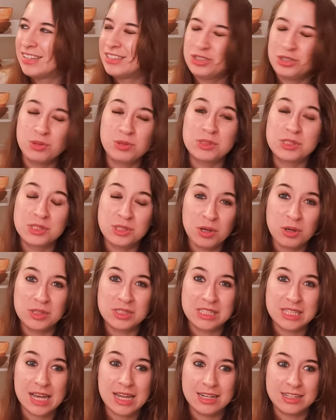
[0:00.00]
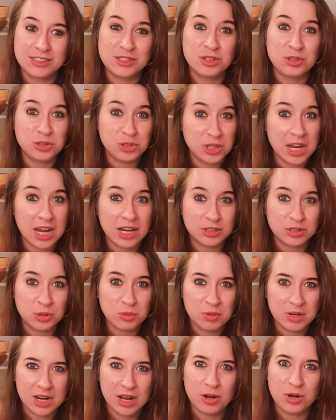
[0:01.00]
She was so excited, so she
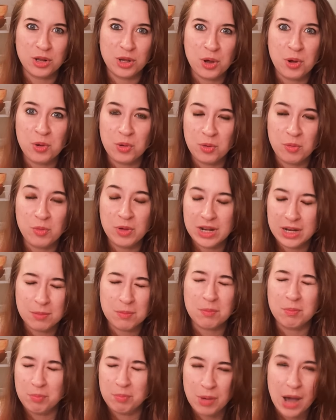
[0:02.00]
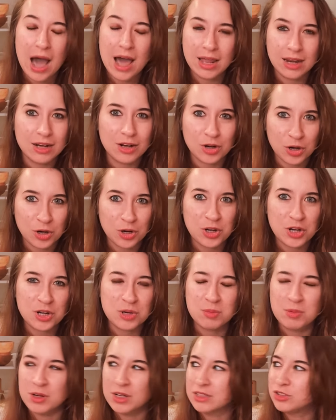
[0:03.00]
actually went and bought her
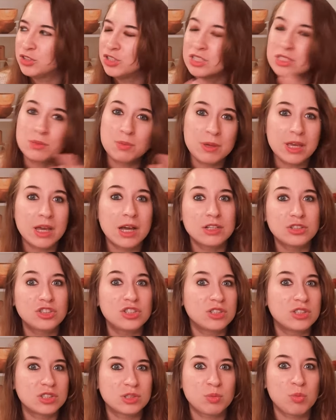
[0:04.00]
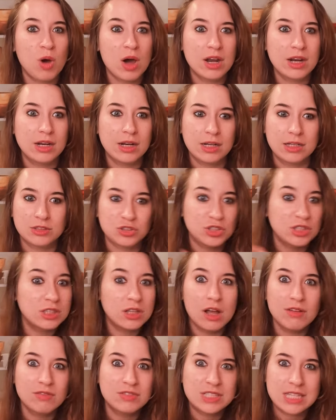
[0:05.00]
cookbook just because she just wanted it. She
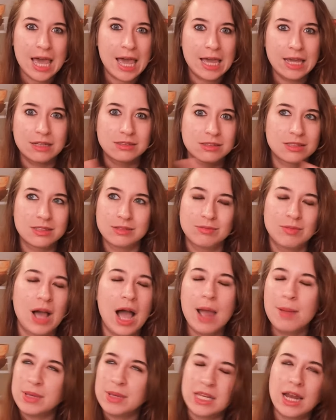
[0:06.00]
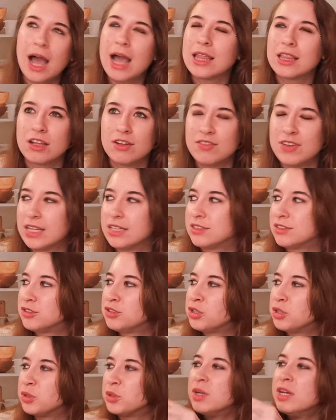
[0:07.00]
loves eggs, and I mean, I love eggs
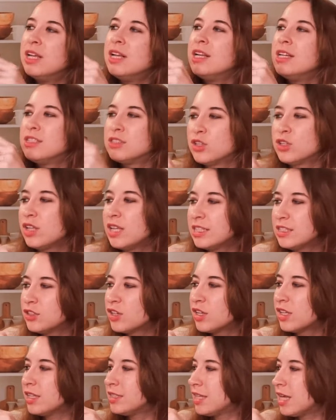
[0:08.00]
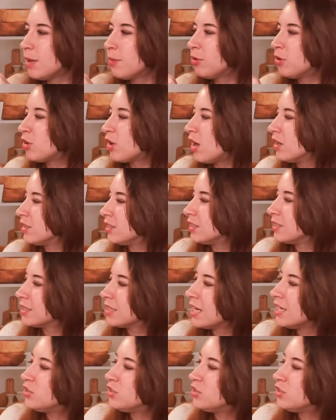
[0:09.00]
too. So let's look at the table of contents.